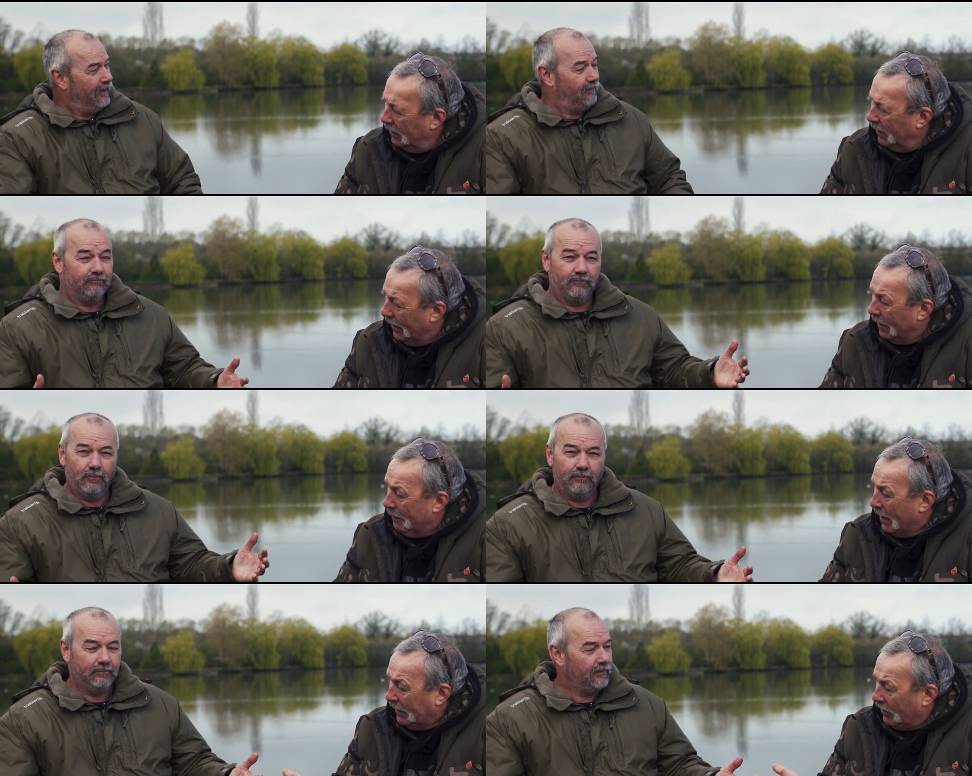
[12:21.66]
Speaker 1: And
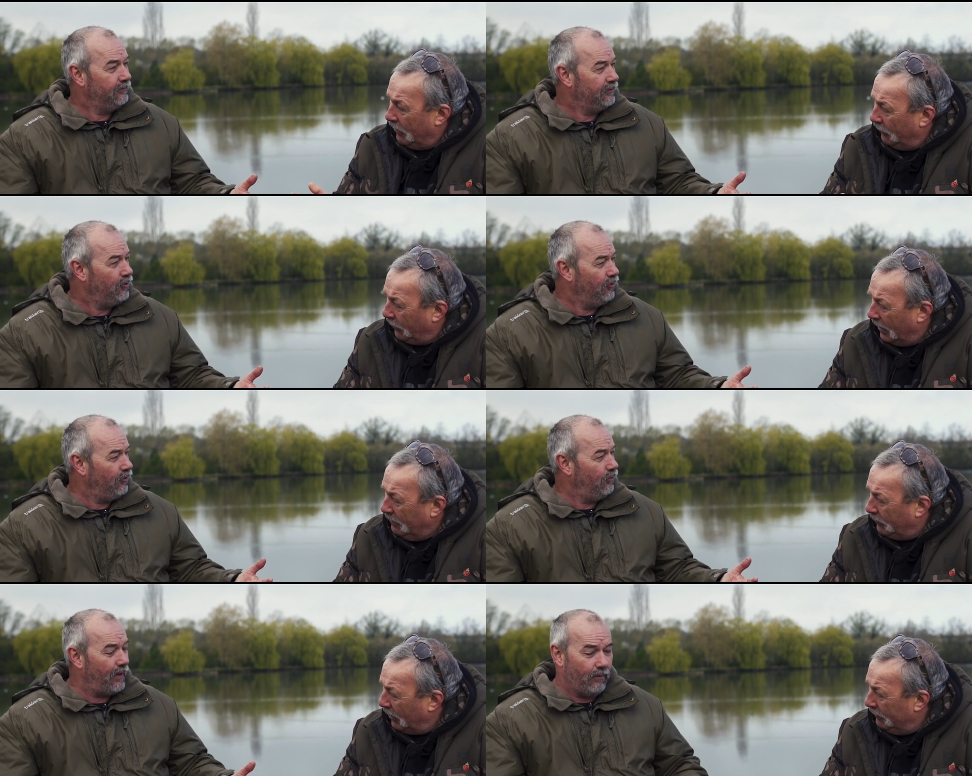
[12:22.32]
they're made of
Speaker 2: the Good same Good
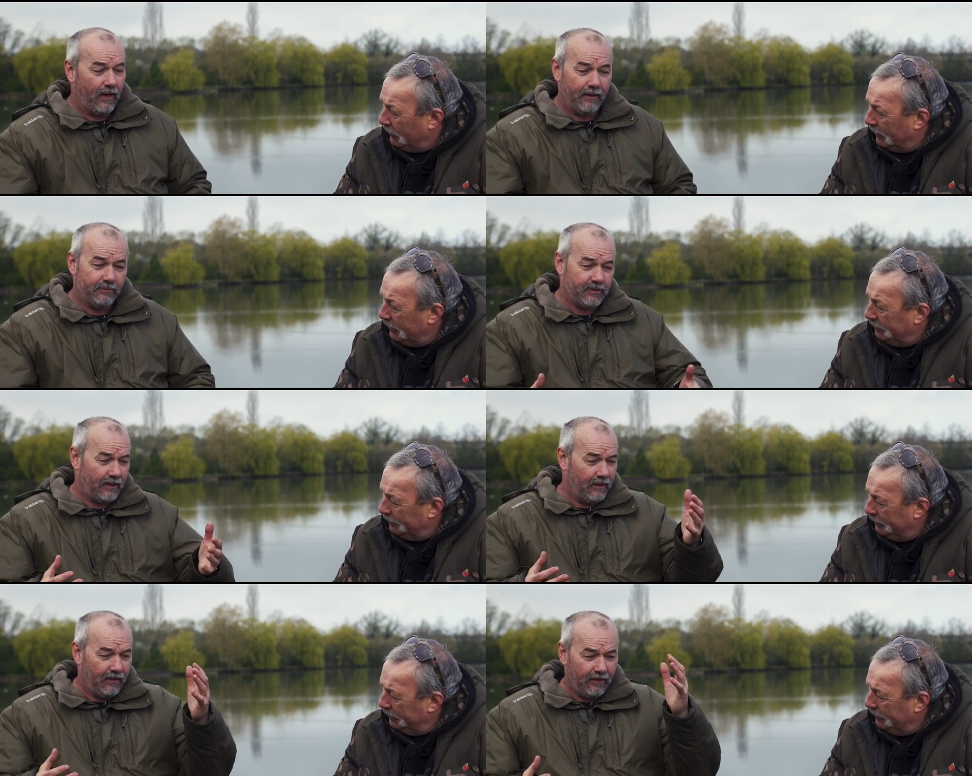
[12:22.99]
old wet stuff. wipes.
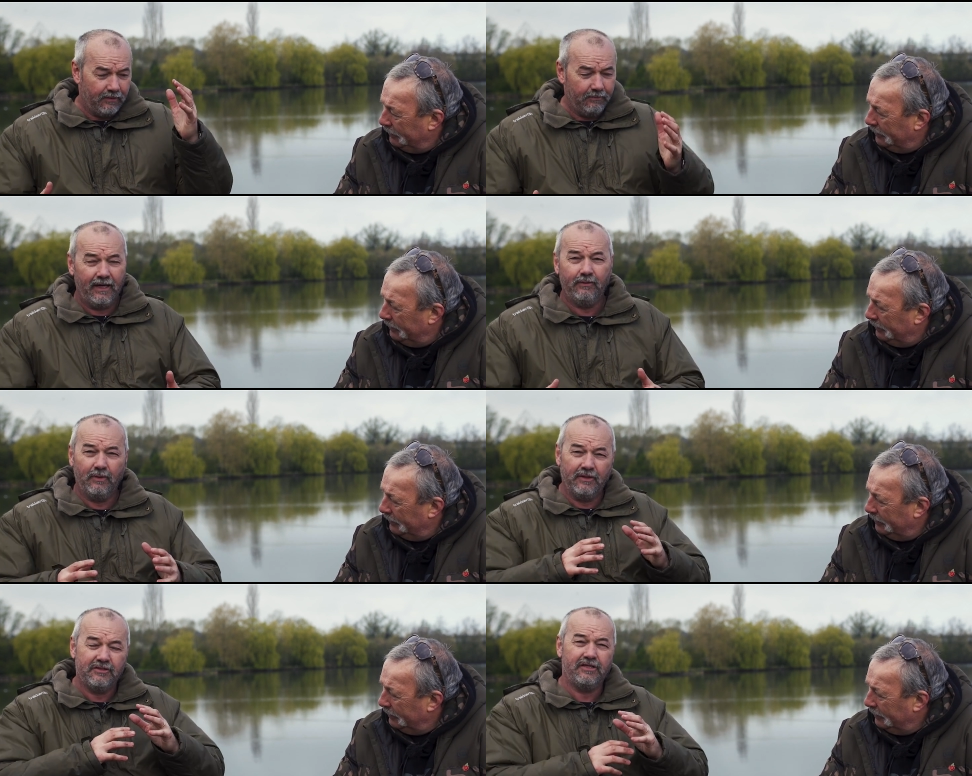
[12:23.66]
Made
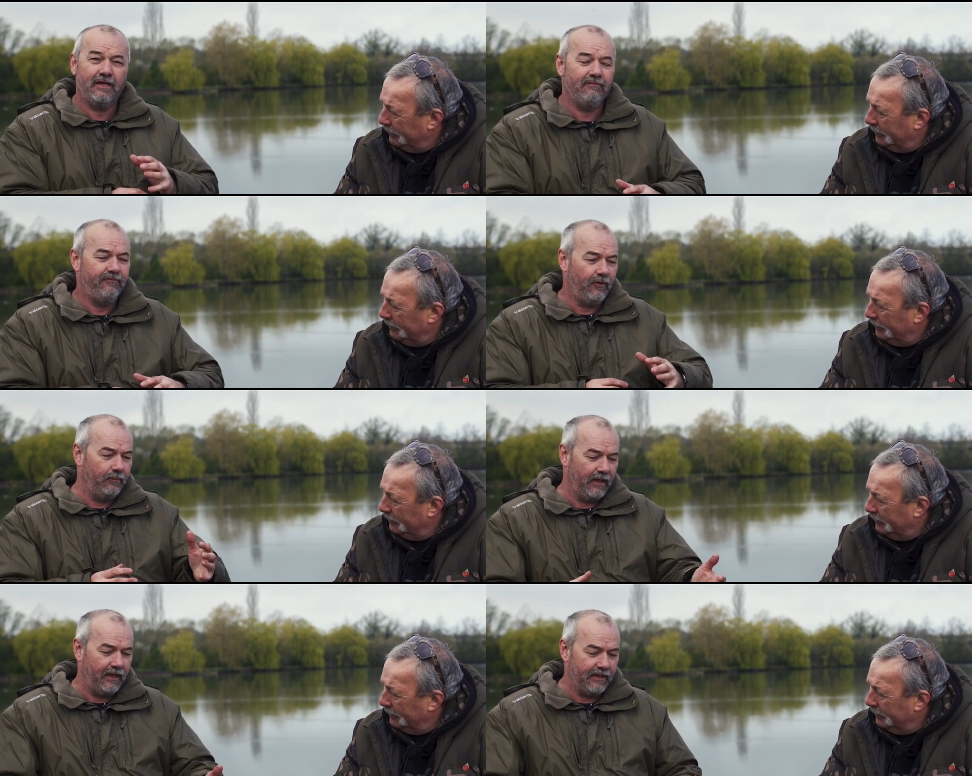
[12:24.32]
with the same
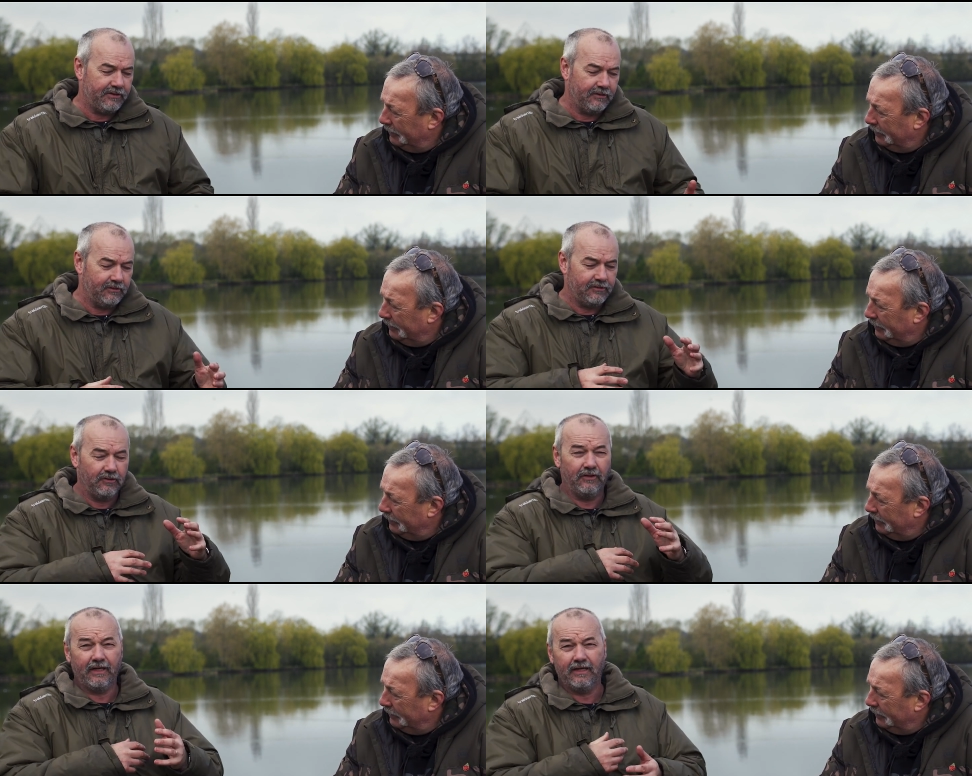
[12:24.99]
formulation,
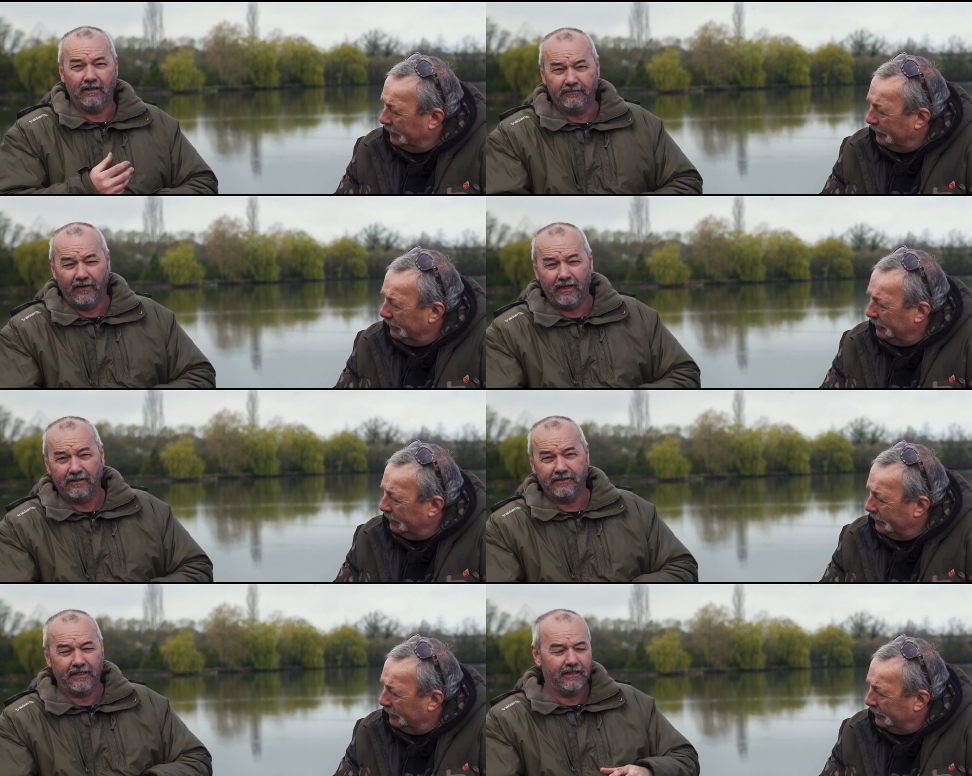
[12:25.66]
so they kill
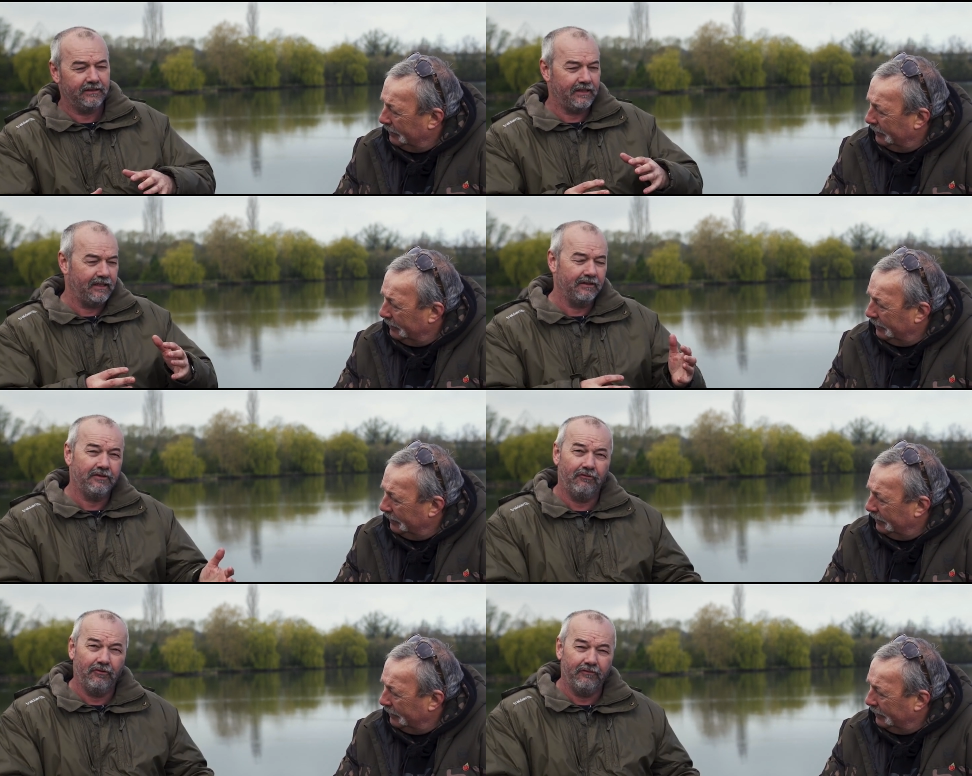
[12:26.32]
Val's disease, they kill
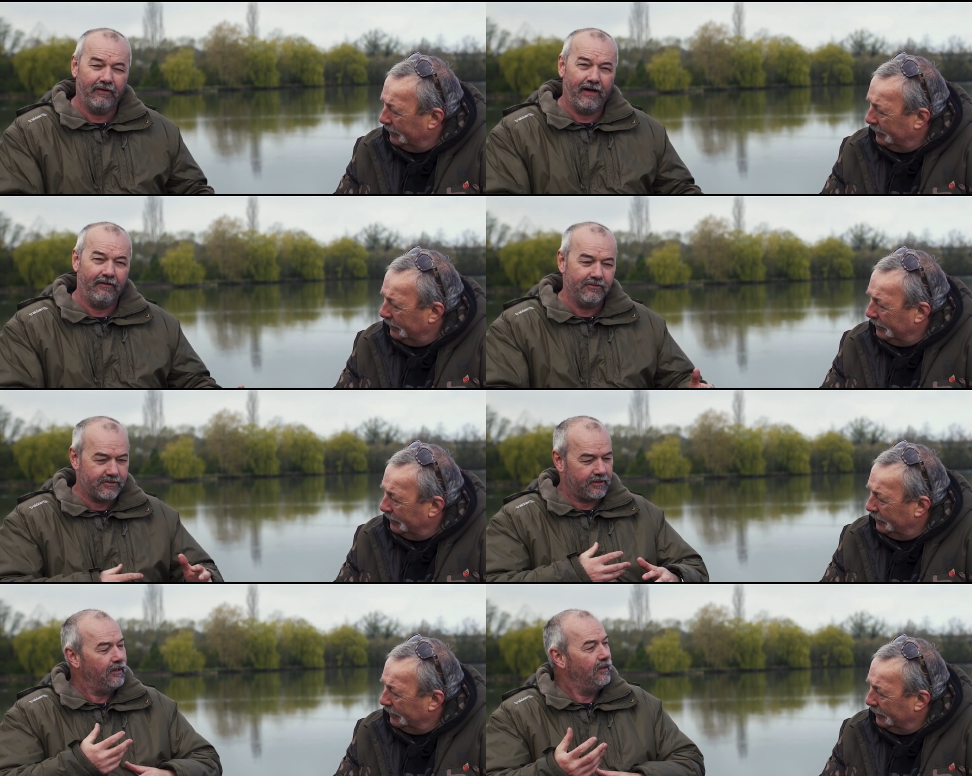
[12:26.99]

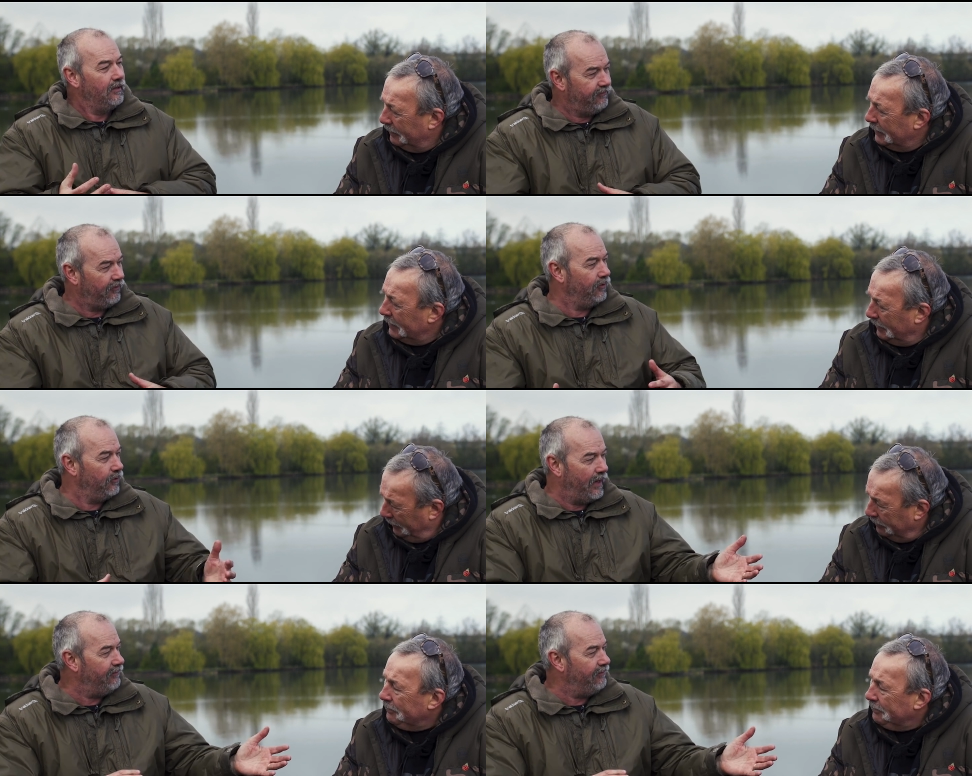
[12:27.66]
coronavirus, flu,